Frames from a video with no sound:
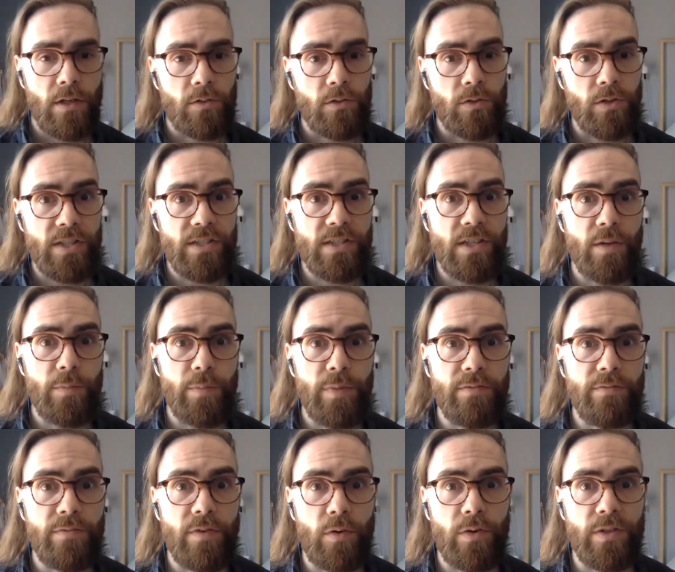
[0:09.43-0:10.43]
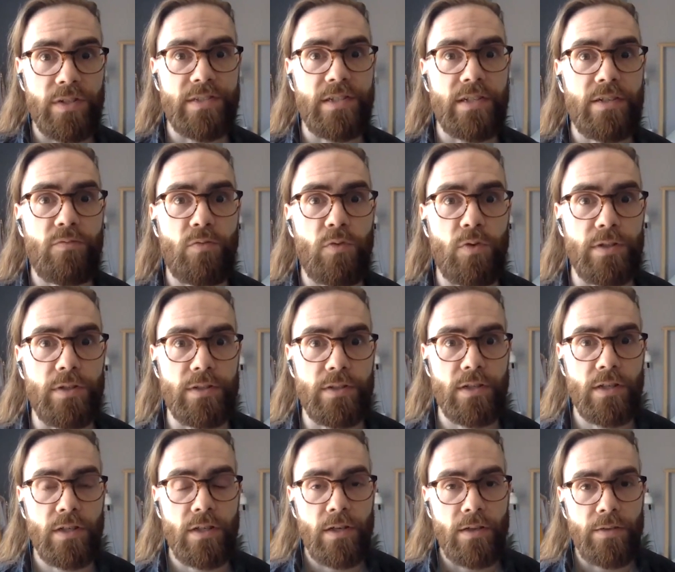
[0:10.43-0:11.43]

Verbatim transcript: Today's going to be very different.